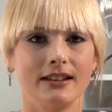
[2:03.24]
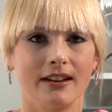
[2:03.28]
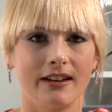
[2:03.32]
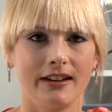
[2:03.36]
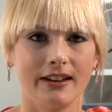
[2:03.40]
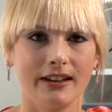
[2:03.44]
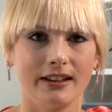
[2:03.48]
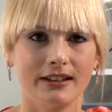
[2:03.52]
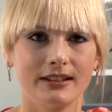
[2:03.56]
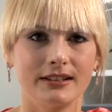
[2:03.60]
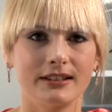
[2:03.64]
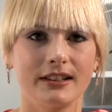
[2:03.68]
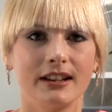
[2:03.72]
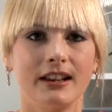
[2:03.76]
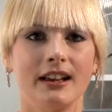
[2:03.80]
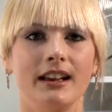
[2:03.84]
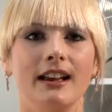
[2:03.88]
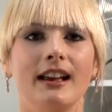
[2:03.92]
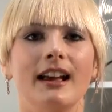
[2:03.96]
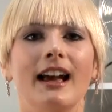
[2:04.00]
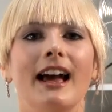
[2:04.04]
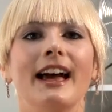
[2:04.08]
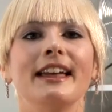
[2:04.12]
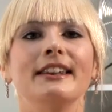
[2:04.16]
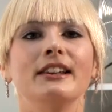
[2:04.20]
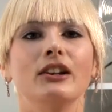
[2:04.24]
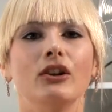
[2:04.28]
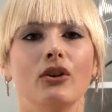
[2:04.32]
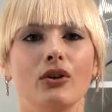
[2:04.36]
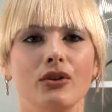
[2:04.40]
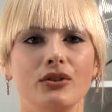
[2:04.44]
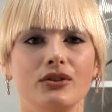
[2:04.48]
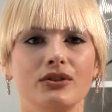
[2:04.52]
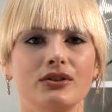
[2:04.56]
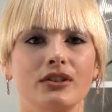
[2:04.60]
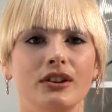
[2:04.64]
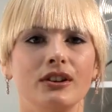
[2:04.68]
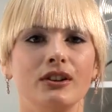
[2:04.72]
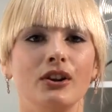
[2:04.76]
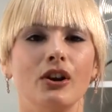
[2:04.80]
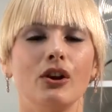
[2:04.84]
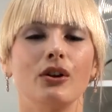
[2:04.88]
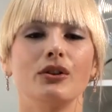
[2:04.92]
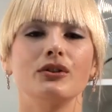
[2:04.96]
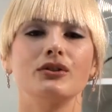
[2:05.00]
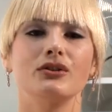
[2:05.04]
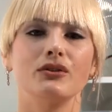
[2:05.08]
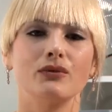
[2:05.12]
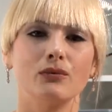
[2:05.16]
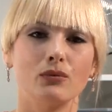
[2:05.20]
diet and lots
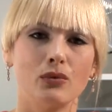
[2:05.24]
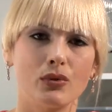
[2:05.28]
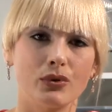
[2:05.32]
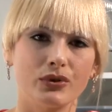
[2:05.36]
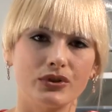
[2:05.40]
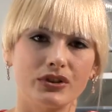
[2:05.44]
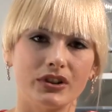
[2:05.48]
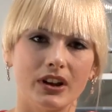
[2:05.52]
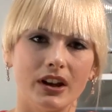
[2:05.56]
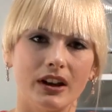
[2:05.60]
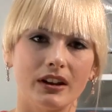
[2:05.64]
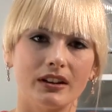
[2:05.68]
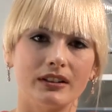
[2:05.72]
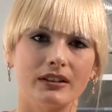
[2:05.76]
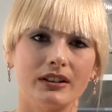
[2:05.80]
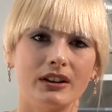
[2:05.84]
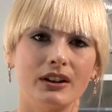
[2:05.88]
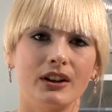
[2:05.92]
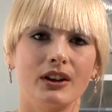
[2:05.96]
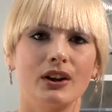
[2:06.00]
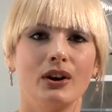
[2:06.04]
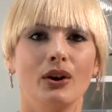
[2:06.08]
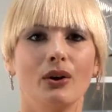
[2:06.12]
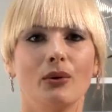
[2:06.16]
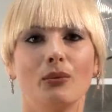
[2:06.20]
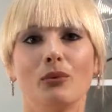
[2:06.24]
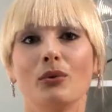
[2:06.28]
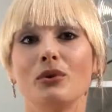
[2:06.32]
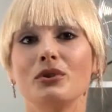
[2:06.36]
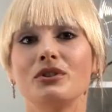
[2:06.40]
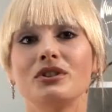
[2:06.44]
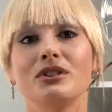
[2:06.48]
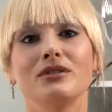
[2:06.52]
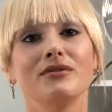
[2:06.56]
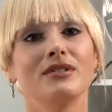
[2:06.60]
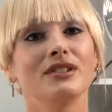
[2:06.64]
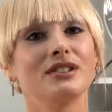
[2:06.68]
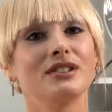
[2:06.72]
of water. Water